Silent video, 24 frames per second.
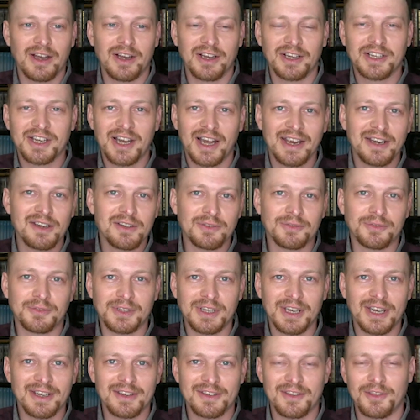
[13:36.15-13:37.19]
kind of
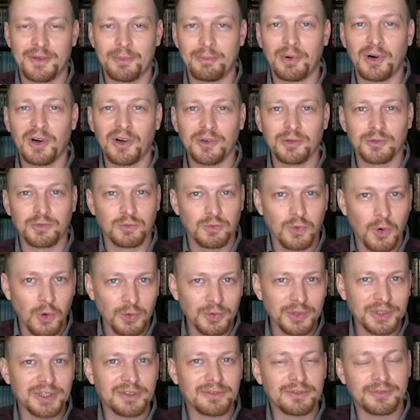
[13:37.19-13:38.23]
get the ball
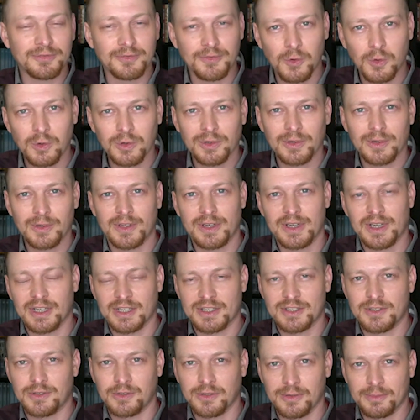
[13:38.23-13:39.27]
rolling for the
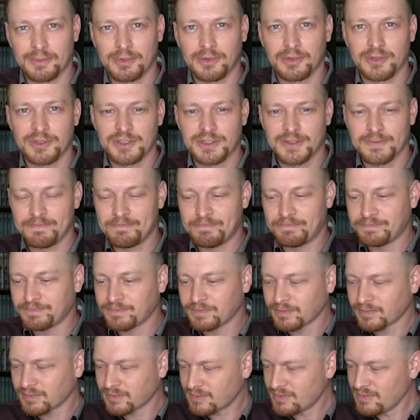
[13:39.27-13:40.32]
next Torah portion
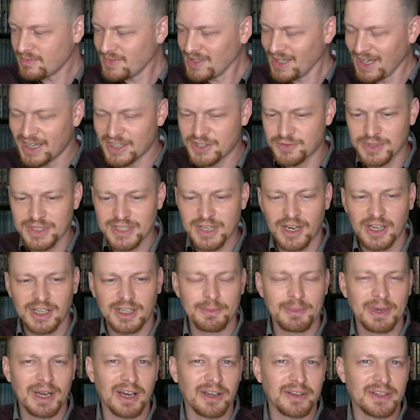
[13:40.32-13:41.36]
as we talk
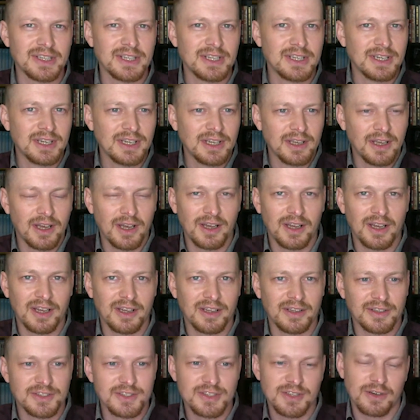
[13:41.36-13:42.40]
about
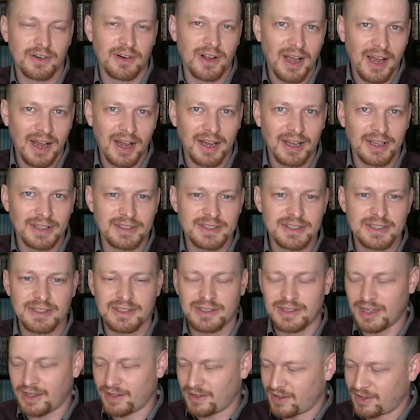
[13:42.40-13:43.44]
tzara'at.
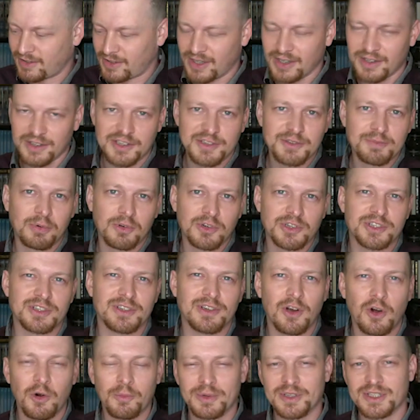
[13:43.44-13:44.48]
Now, again, this portion
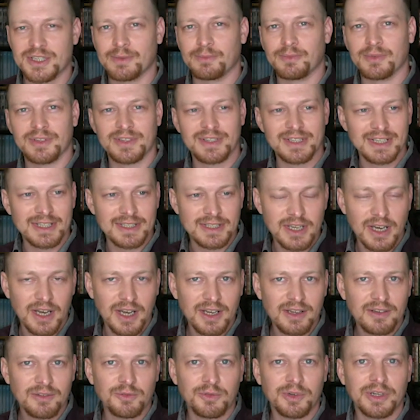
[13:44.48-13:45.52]
opens up with
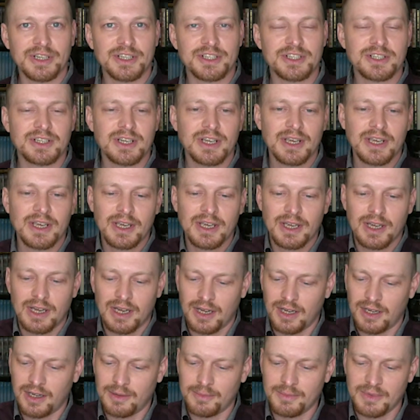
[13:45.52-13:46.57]
nida, which
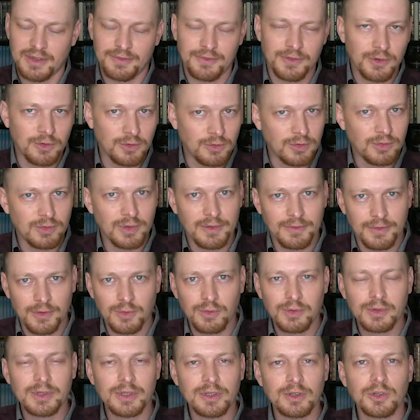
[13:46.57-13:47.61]
if you
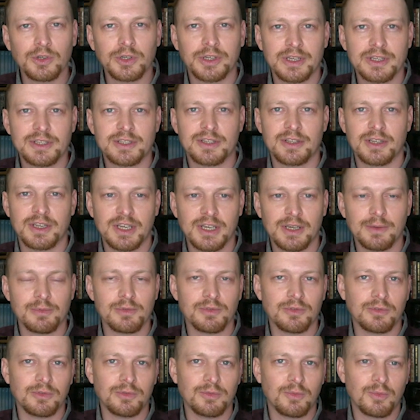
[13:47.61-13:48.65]
really look into the
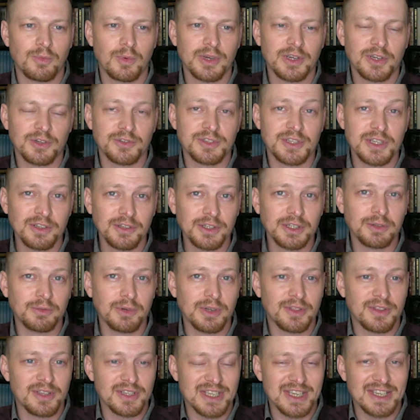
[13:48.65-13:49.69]
Hebrew, what you're dealing
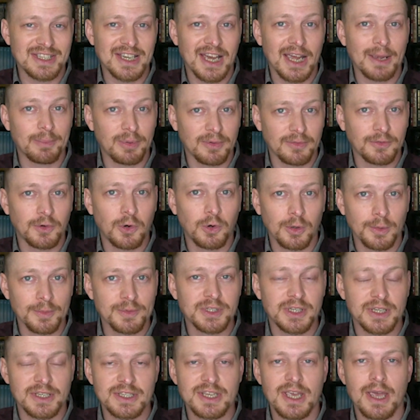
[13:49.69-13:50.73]
with is a type of corpse
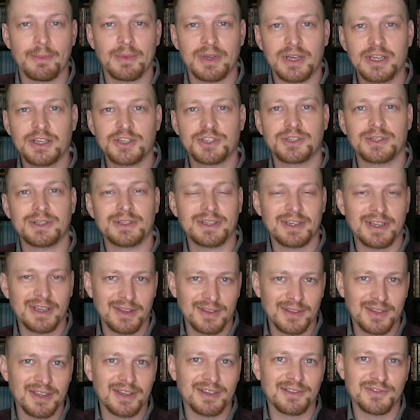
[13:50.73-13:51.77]
contamination,
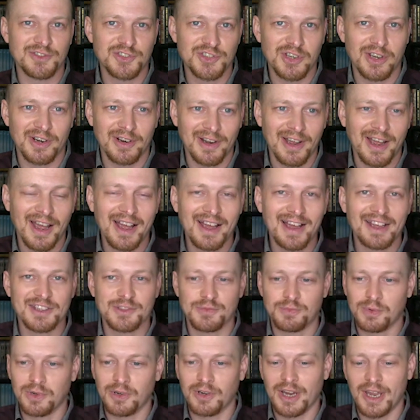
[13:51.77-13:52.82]
and then tzara'at,
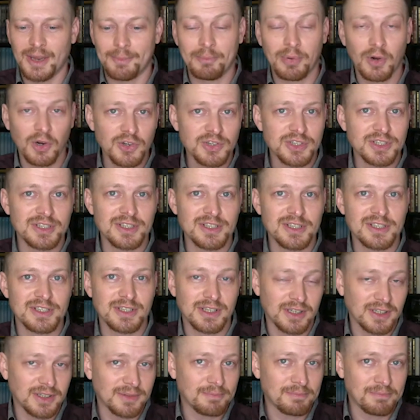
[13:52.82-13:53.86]
where a person is
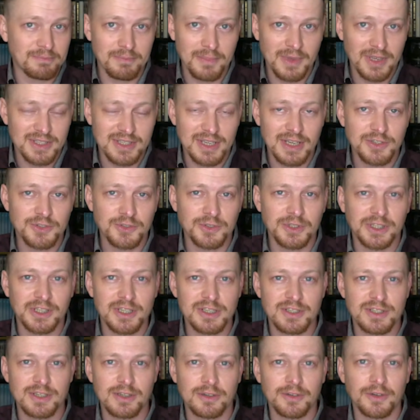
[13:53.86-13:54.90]
essentially
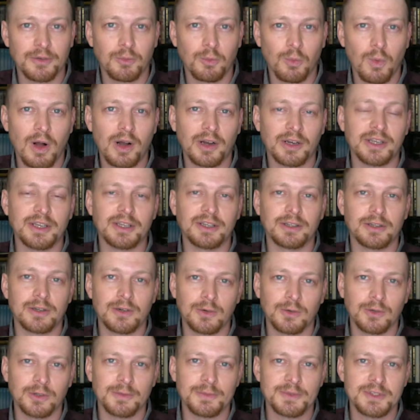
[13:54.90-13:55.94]
considered a walking
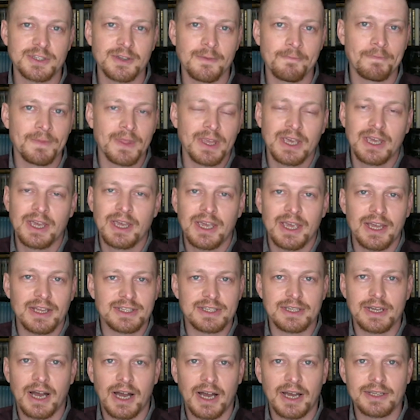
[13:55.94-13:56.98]
corpse. It's
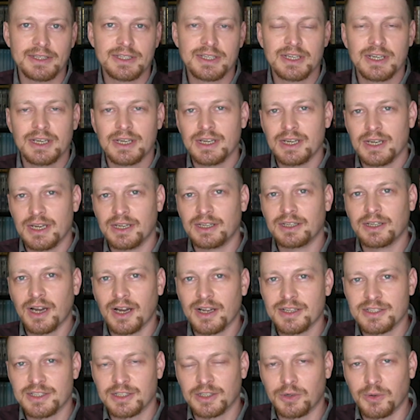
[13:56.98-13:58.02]
not
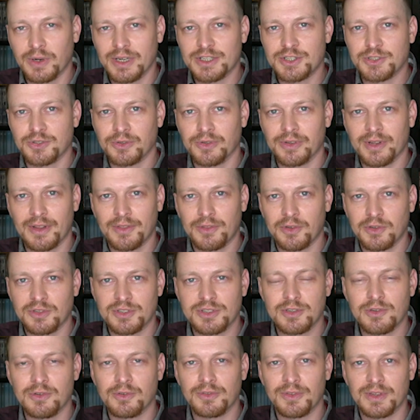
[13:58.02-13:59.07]
inconsequential that those
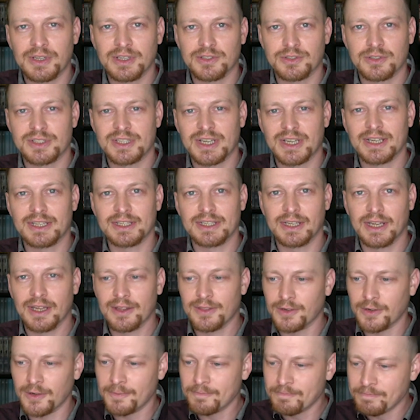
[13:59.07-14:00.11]
two things are tied
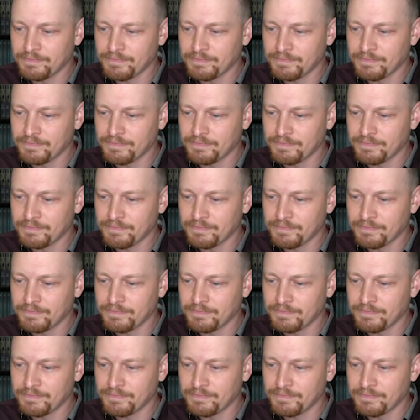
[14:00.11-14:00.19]
together.